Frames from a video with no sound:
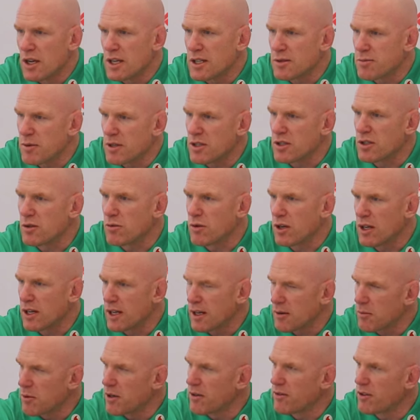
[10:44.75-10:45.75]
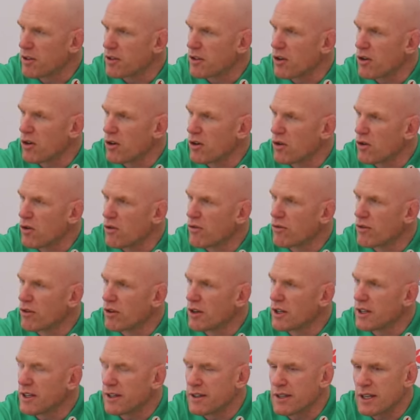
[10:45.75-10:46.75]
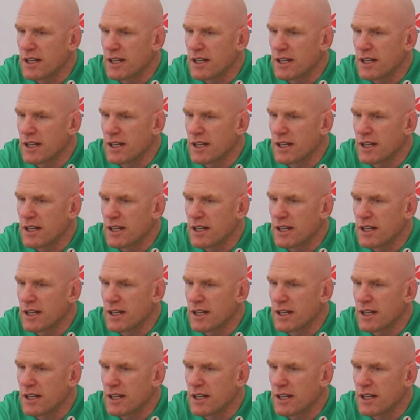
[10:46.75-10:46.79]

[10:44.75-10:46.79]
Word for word: especially with a little bit of a turnover in the